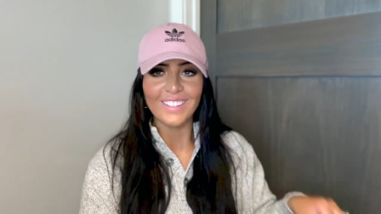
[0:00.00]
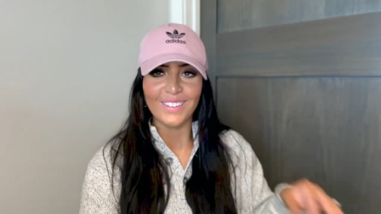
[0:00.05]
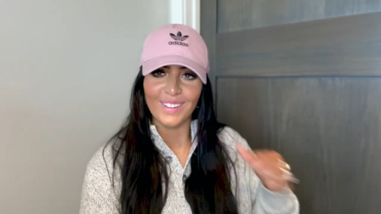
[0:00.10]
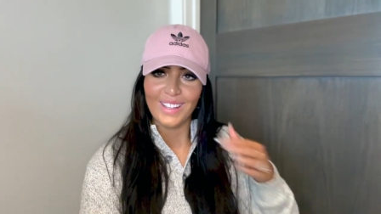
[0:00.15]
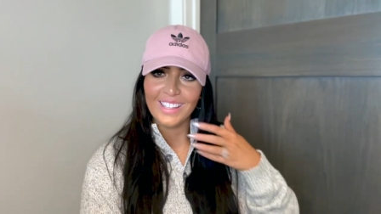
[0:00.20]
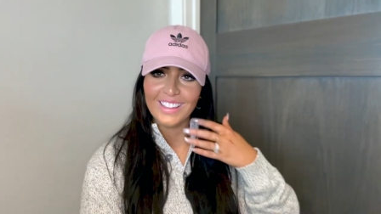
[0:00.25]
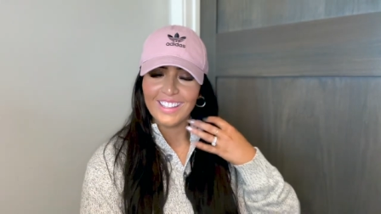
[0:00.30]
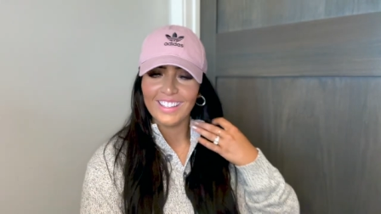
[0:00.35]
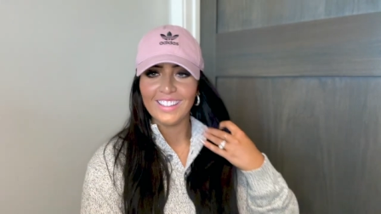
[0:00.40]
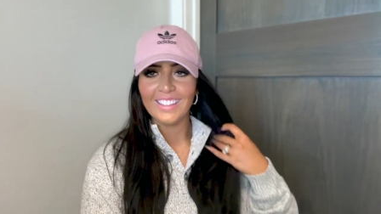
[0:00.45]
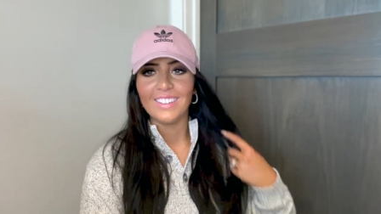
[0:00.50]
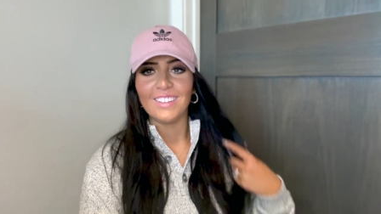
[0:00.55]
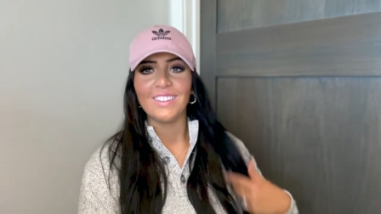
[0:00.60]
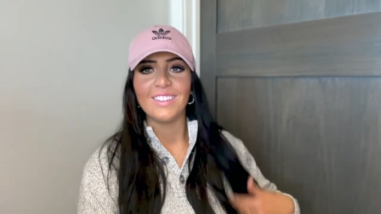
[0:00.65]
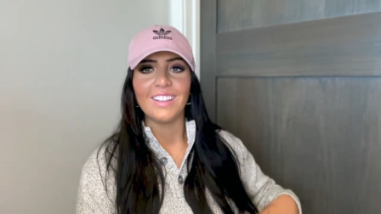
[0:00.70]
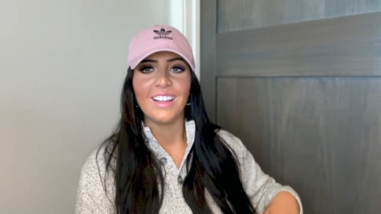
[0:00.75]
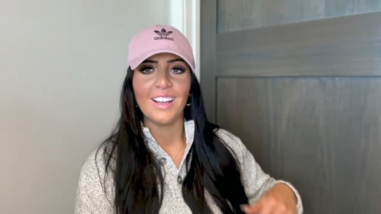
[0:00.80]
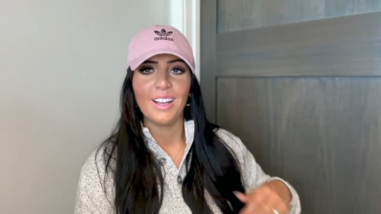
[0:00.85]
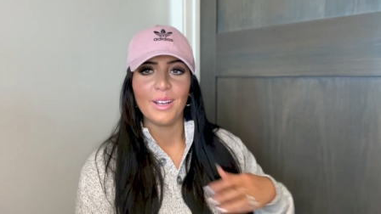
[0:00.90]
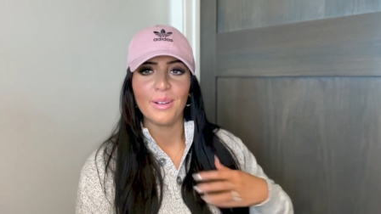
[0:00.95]
like the
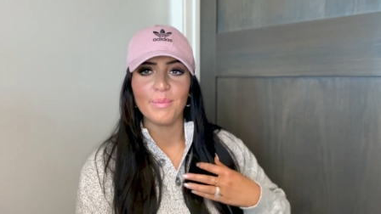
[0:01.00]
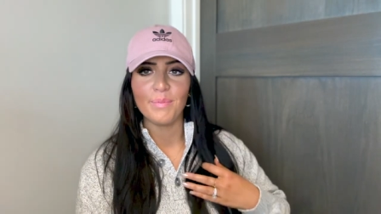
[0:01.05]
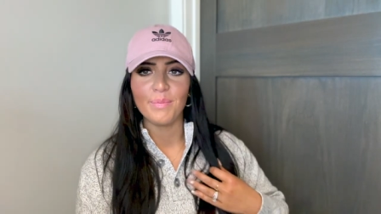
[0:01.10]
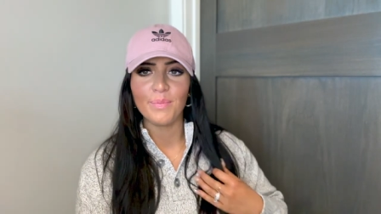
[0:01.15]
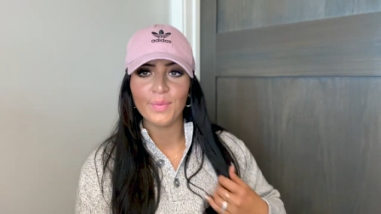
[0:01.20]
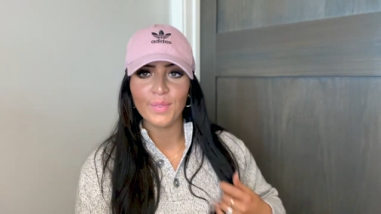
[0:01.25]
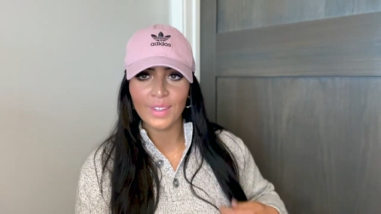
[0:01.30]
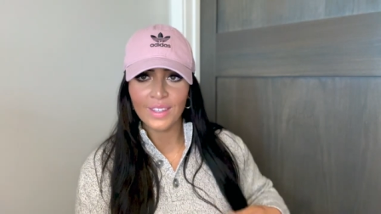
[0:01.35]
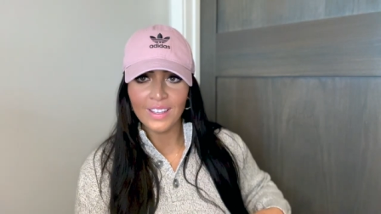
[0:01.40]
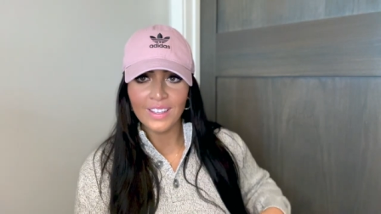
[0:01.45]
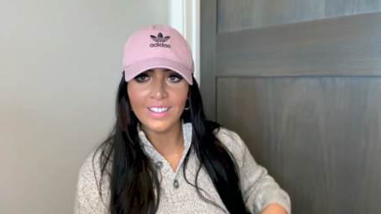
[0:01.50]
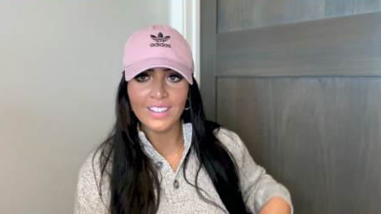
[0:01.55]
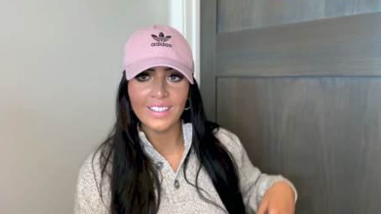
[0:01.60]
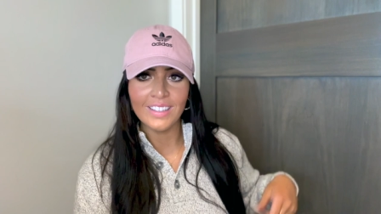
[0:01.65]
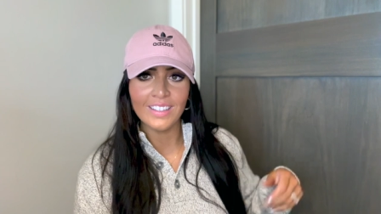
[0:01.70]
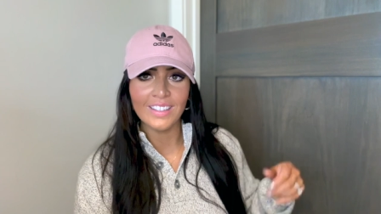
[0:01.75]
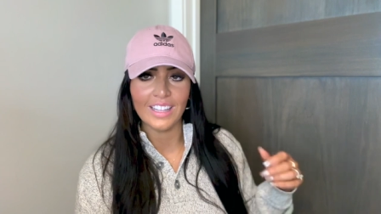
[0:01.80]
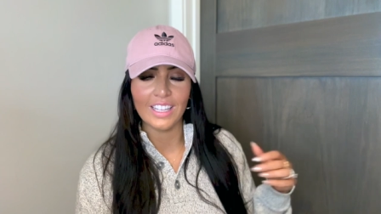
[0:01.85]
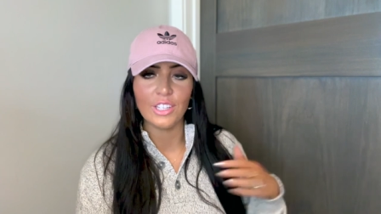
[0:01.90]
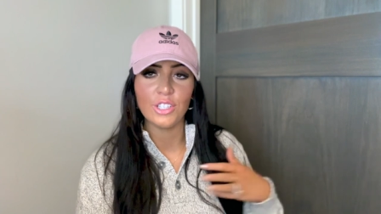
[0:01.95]
little
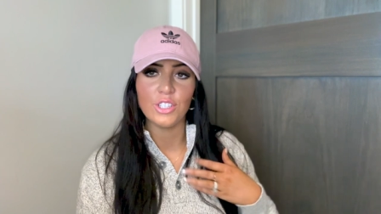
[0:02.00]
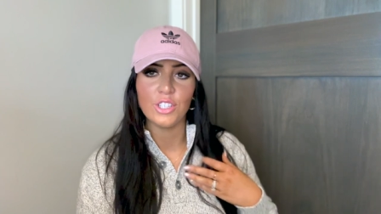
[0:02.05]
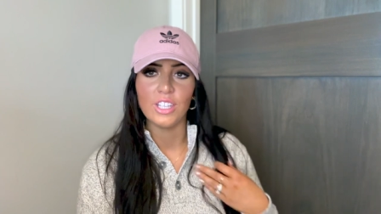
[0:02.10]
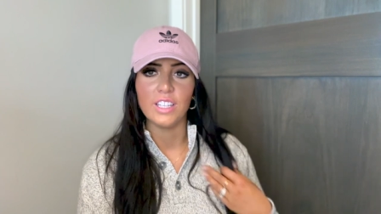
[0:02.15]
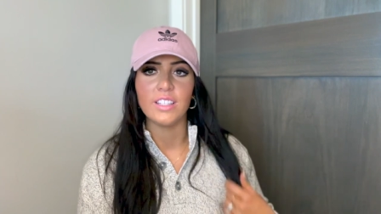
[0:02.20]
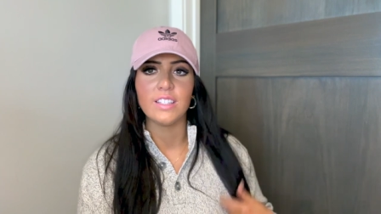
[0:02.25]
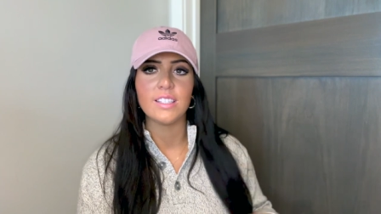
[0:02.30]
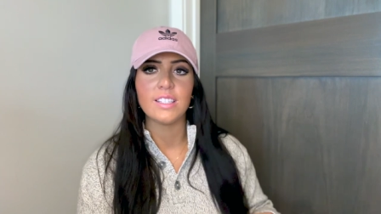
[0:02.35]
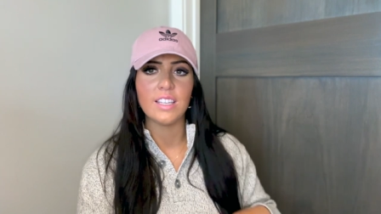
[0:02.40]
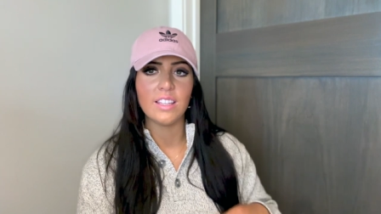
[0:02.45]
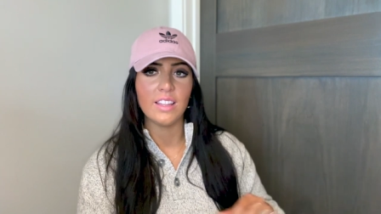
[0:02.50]
like sheets